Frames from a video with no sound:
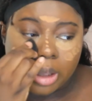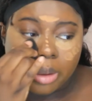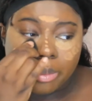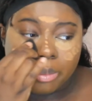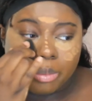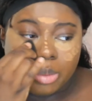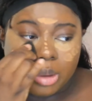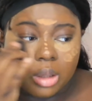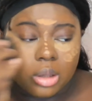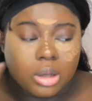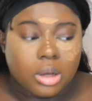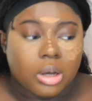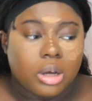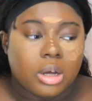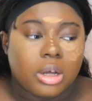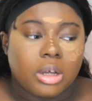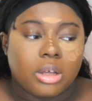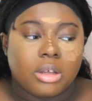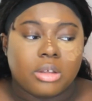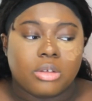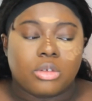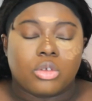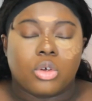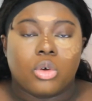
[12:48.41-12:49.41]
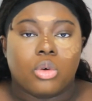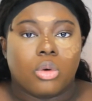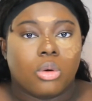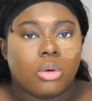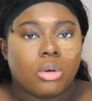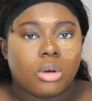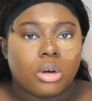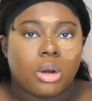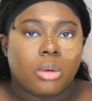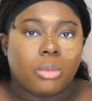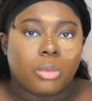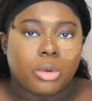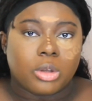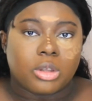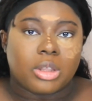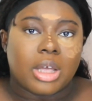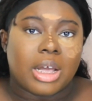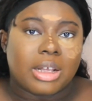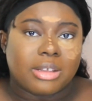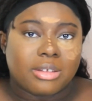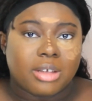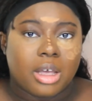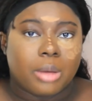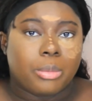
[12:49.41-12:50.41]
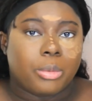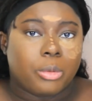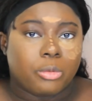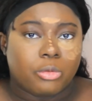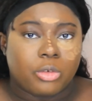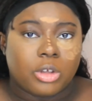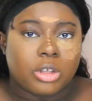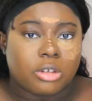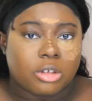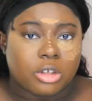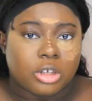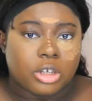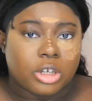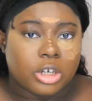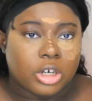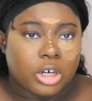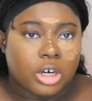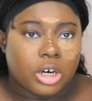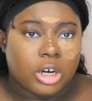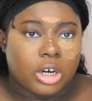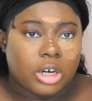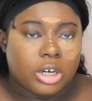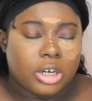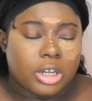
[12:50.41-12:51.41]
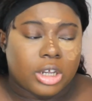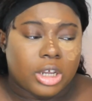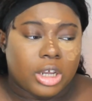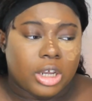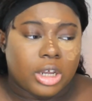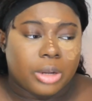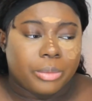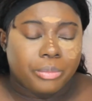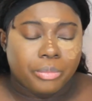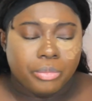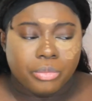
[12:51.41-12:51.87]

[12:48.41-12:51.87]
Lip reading: because growing up with that type of insecurity,